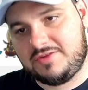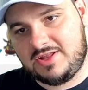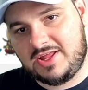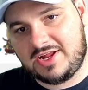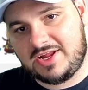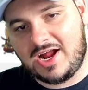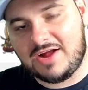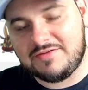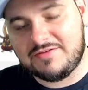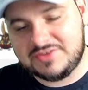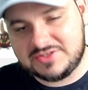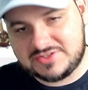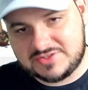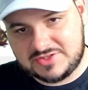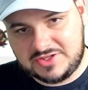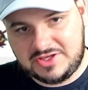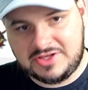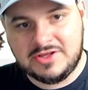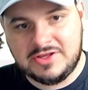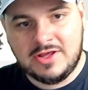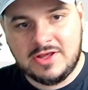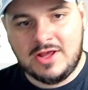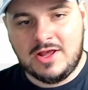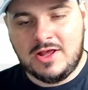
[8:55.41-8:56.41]
Like, obviously,
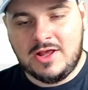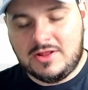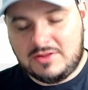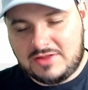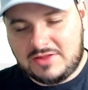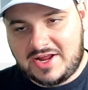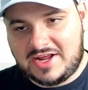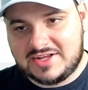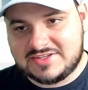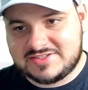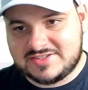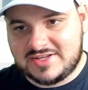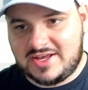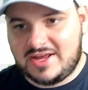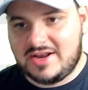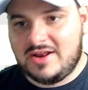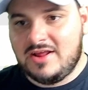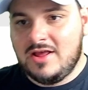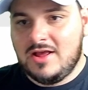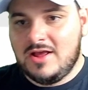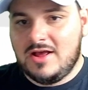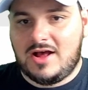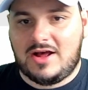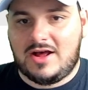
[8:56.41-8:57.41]
like I said,
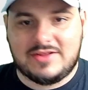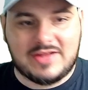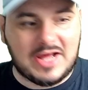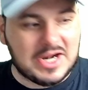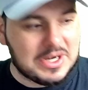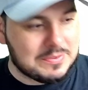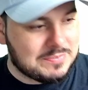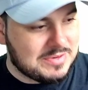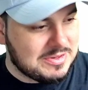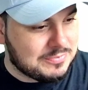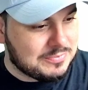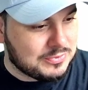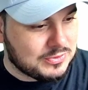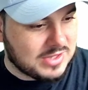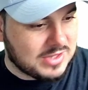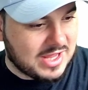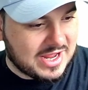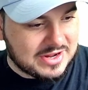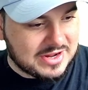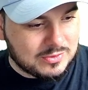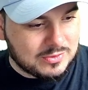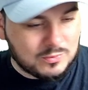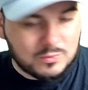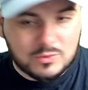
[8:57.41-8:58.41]
a lot of people
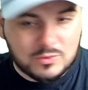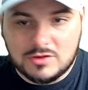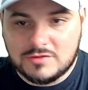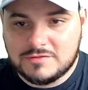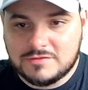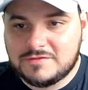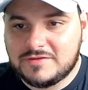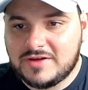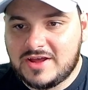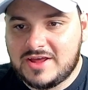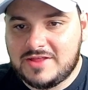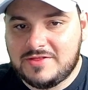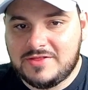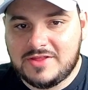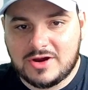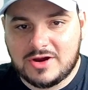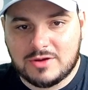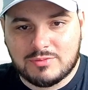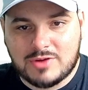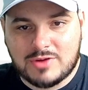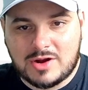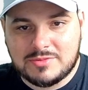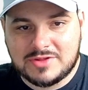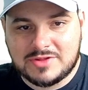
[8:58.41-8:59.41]
like Wolfe, and they're
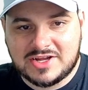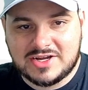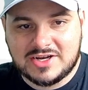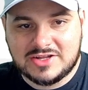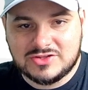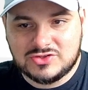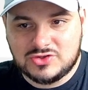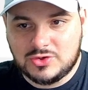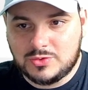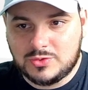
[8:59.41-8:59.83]
probably gonna do what